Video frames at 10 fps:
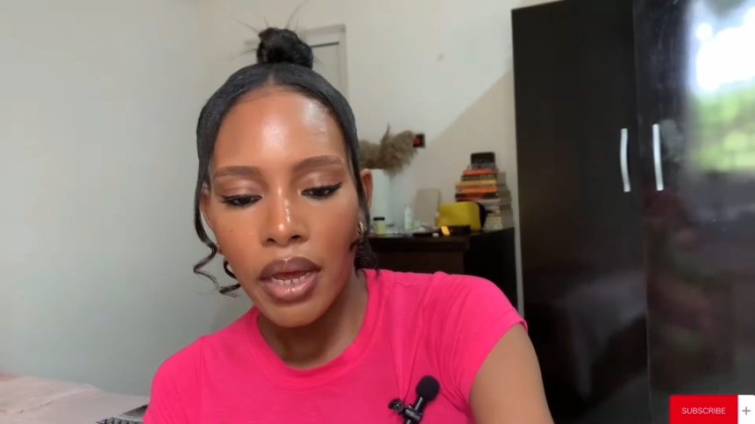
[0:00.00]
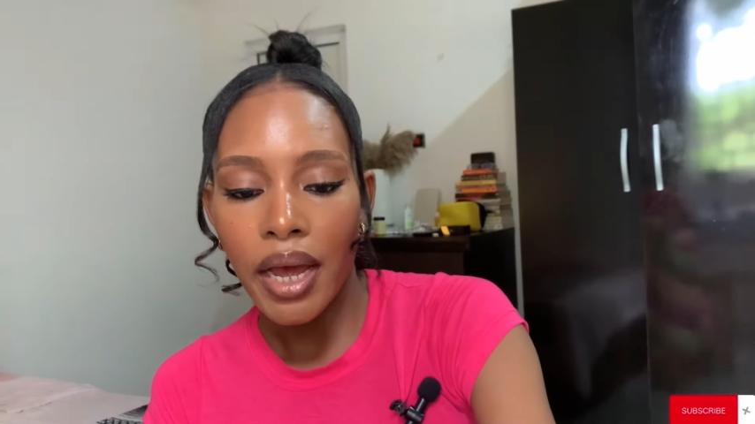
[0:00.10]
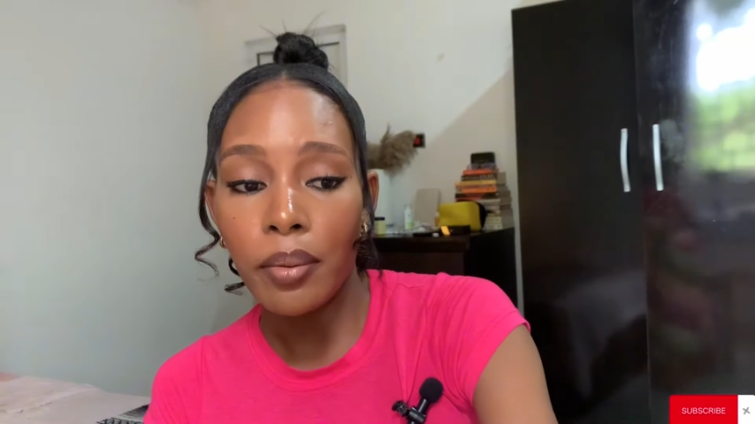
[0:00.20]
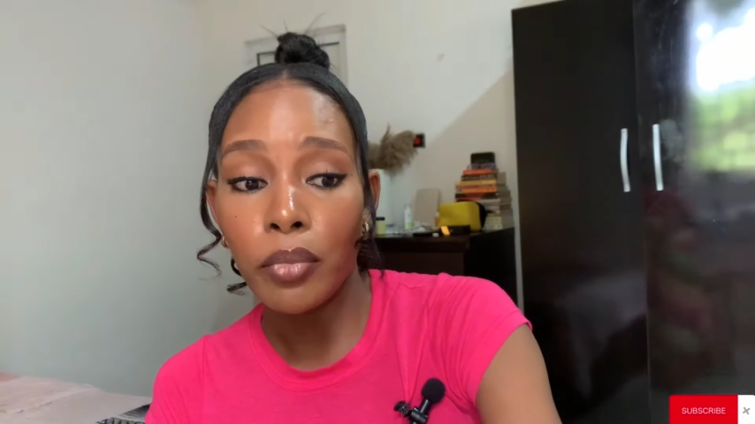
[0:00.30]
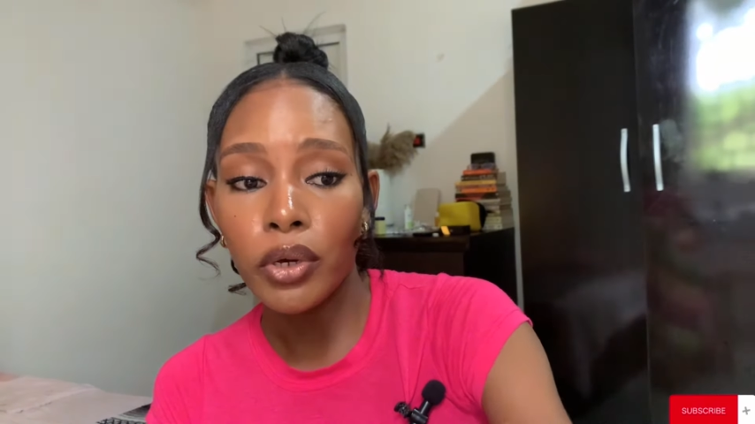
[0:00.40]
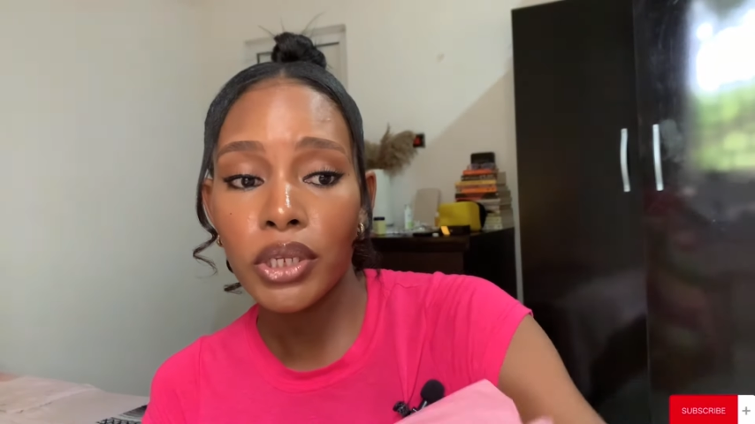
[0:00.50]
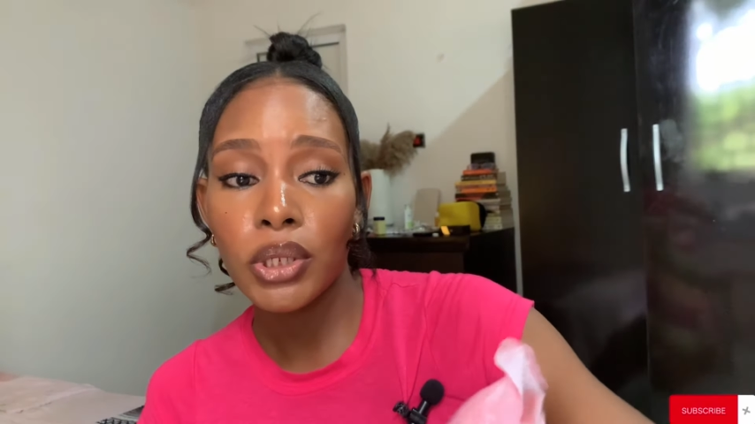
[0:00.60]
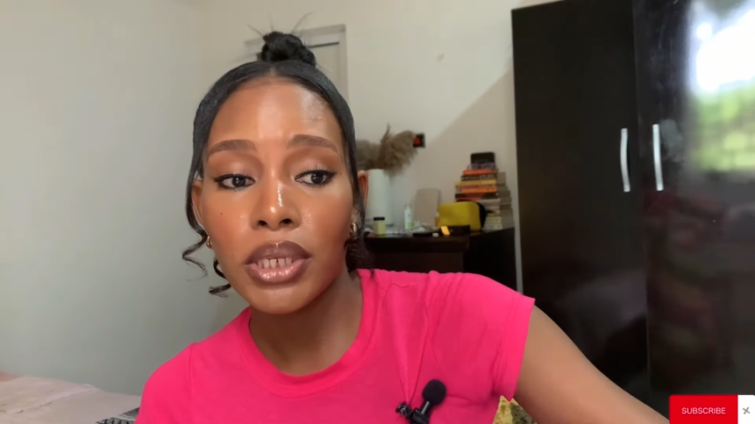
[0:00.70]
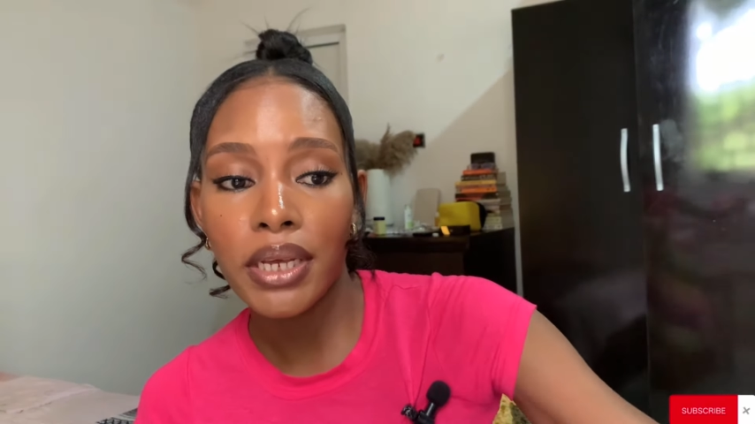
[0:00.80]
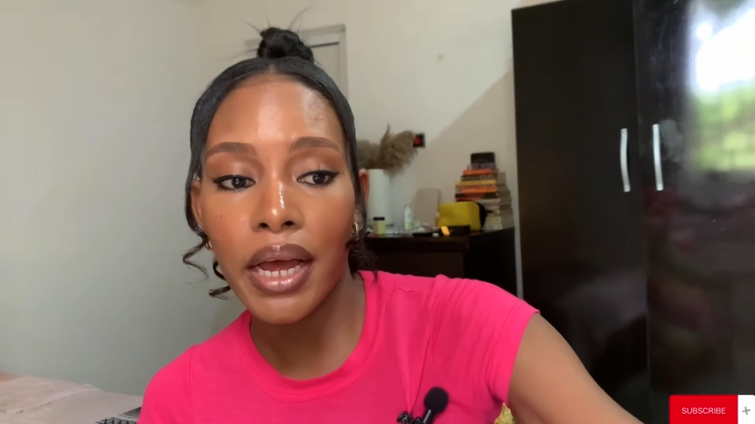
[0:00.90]
I'm going
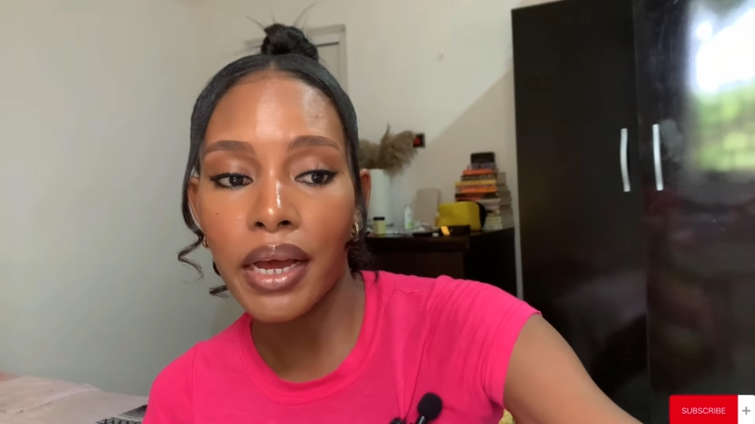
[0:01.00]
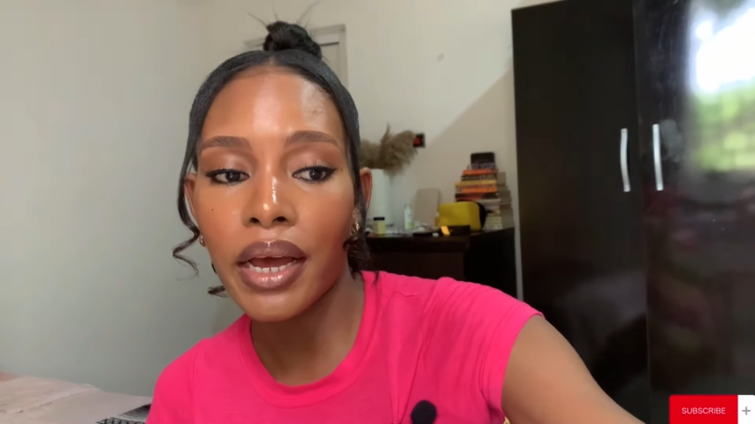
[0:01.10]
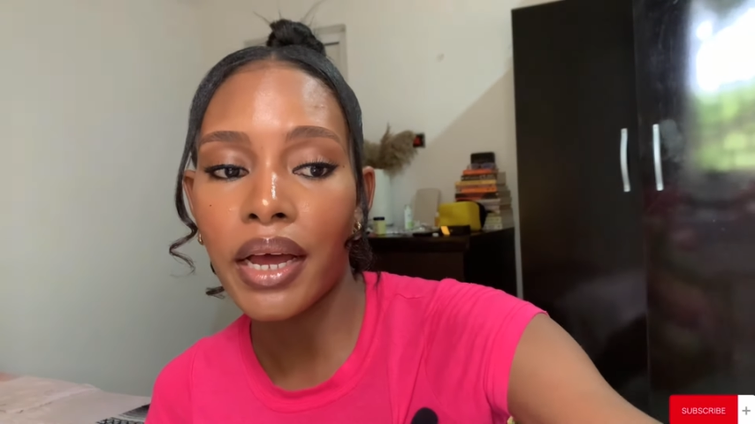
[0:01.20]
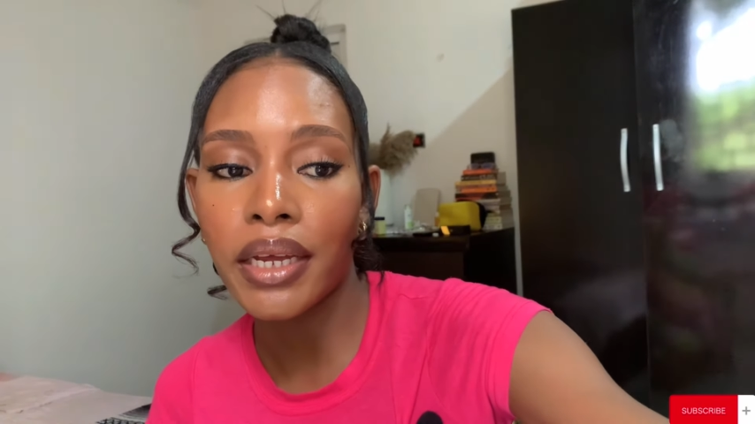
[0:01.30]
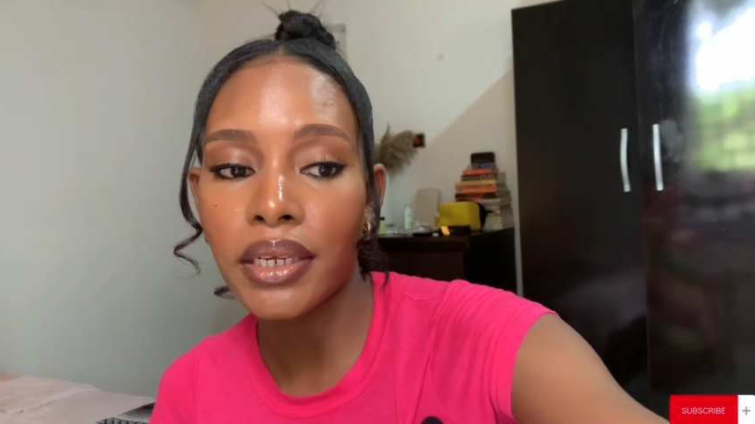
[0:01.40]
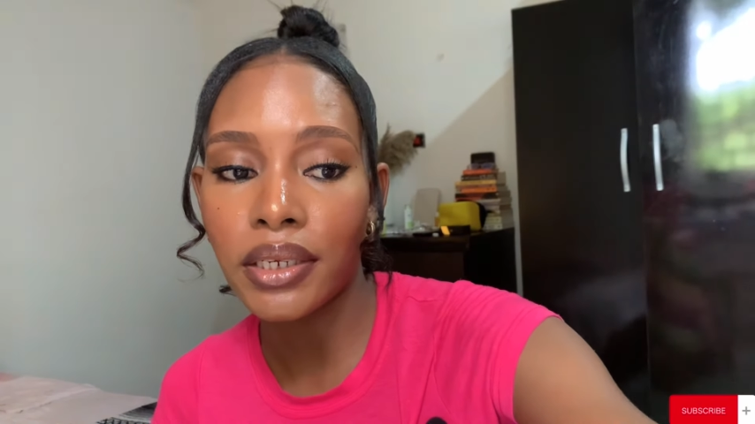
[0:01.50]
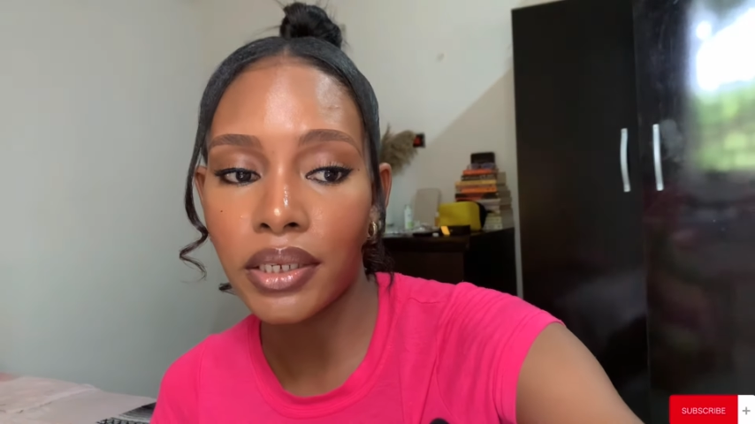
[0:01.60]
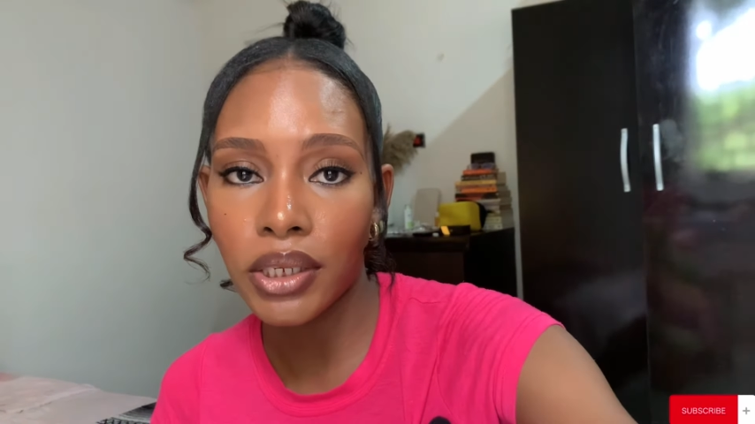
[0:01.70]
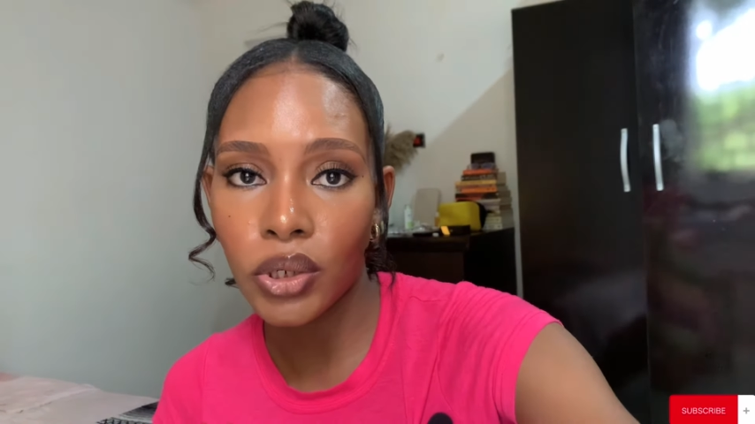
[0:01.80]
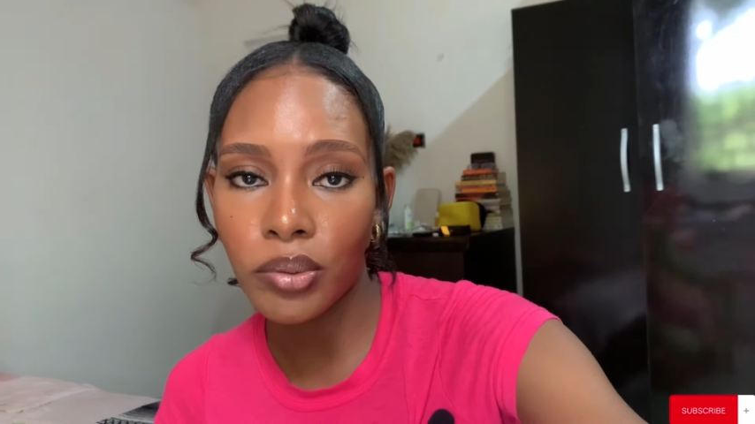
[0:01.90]
to tag her in the
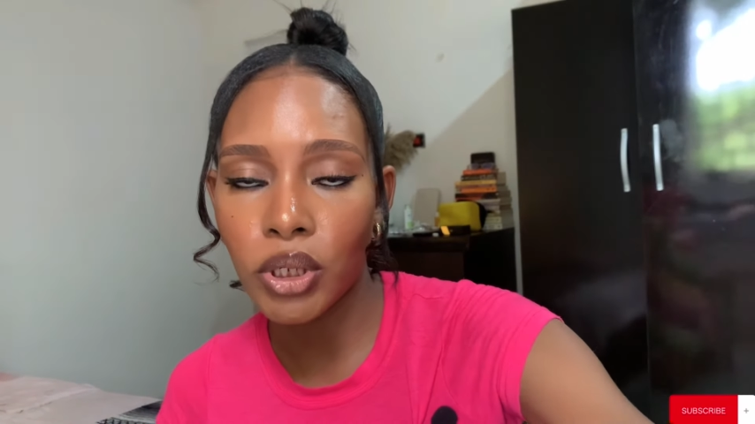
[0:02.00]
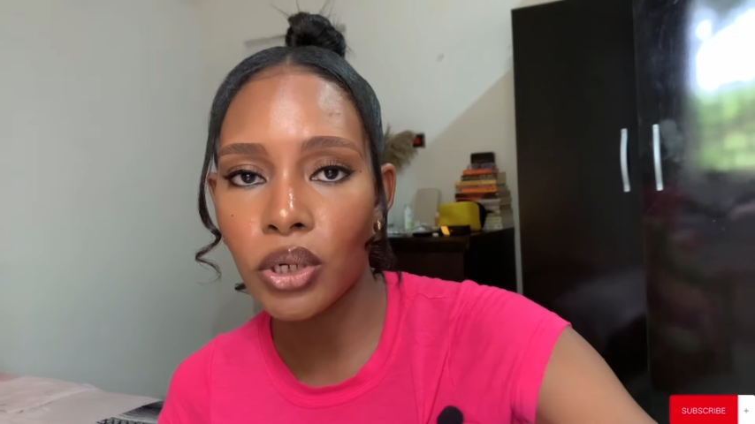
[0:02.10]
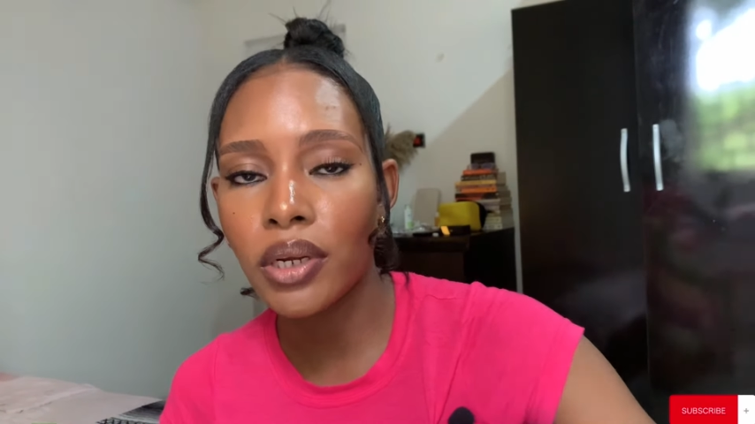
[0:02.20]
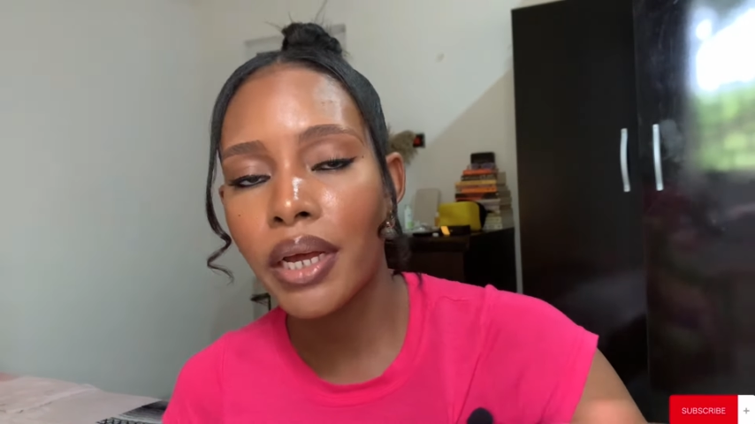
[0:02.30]
description.